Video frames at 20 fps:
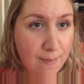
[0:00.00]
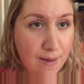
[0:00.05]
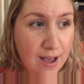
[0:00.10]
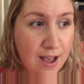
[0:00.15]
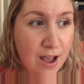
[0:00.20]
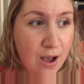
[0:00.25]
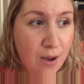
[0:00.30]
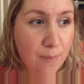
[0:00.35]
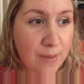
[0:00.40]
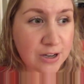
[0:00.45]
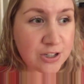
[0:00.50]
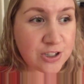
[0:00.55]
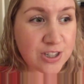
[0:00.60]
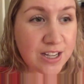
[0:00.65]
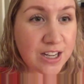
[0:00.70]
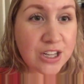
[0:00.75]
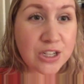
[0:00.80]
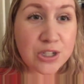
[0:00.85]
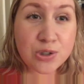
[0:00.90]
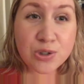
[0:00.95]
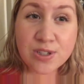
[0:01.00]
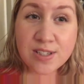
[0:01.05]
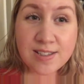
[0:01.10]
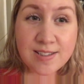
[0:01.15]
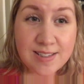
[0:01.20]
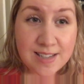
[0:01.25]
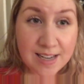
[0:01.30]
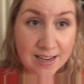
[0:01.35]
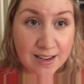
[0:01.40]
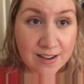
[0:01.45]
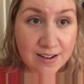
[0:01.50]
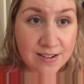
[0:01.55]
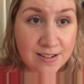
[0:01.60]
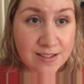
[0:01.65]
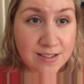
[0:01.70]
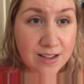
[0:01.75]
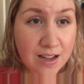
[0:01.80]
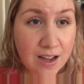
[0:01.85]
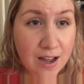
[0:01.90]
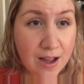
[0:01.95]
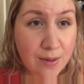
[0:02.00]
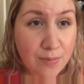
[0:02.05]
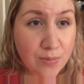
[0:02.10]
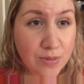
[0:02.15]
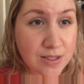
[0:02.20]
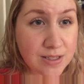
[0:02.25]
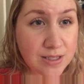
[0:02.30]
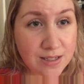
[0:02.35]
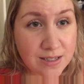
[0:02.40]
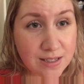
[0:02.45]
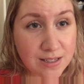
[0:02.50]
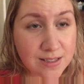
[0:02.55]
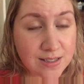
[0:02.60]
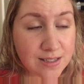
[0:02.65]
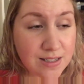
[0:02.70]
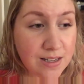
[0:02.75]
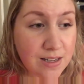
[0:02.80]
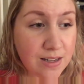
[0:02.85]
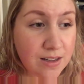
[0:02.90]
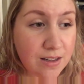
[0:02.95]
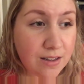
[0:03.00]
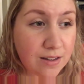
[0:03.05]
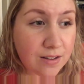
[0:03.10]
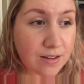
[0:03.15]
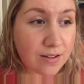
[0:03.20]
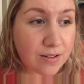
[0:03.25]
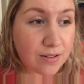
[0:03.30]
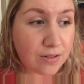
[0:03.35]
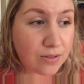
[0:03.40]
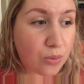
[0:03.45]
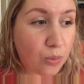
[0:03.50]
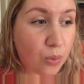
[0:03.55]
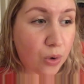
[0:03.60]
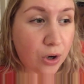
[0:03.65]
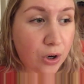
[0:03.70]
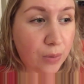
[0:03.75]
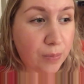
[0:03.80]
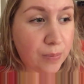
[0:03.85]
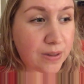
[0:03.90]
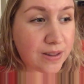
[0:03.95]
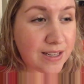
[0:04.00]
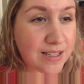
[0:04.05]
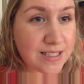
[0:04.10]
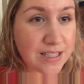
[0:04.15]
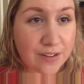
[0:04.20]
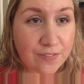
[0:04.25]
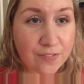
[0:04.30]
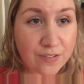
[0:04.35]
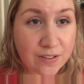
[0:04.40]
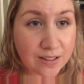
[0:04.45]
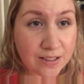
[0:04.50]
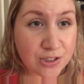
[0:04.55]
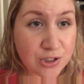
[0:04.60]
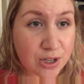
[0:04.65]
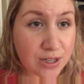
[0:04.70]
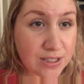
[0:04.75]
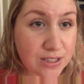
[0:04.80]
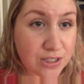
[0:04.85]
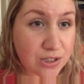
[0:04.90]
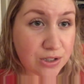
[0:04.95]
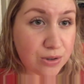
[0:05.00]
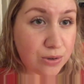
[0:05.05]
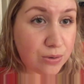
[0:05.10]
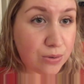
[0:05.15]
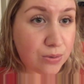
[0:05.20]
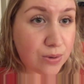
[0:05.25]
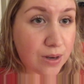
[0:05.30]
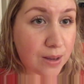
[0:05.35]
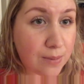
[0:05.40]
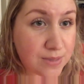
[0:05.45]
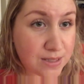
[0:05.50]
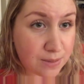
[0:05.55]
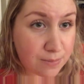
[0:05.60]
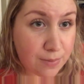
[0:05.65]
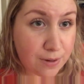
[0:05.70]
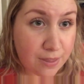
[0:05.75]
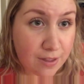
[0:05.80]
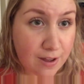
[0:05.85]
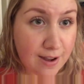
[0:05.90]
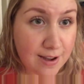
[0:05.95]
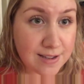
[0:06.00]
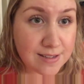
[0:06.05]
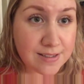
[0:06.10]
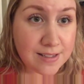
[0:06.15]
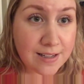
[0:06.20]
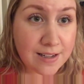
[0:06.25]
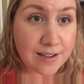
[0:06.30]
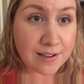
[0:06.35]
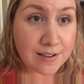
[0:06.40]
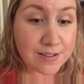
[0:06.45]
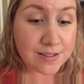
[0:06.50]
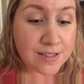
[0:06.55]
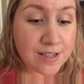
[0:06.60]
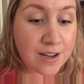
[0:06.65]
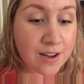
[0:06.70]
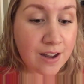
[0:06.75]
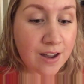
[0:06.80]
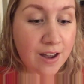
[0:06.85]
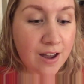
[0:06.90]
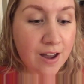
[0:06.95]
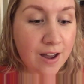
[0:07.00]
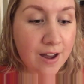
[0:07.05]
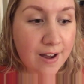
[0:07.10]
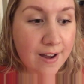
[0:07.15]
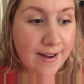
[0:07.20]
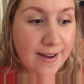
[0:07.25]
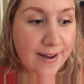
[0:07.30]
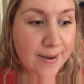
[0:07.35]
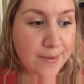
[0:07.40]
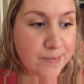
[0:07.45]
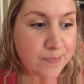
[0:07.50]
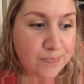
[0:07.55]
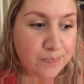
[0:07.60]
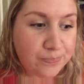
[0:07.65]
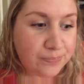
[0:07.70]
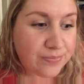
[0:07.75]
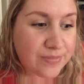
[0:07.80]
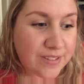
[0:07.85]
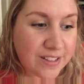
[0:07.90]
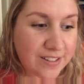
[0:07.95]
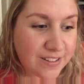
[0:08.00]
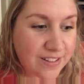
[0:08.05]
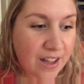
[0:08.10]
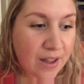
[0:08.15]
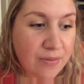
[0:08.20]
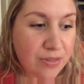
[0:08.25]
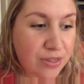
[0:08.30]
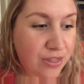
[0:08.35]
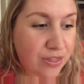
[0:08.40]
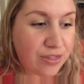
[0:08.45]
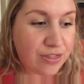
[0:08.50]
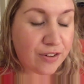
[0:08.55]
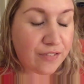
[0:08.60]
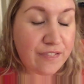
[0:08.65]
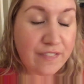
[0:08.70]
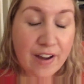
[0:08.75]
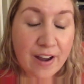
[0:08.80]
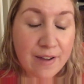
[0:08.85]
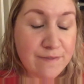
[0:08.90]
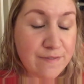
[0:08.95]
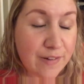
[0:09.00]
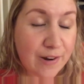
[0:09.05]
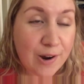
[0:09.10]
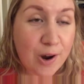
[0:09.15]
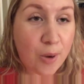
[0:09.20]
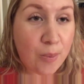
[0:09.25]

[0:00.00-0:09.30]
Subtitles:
how much they understand the TTC world, but they definitely try to sympathize, and I'm very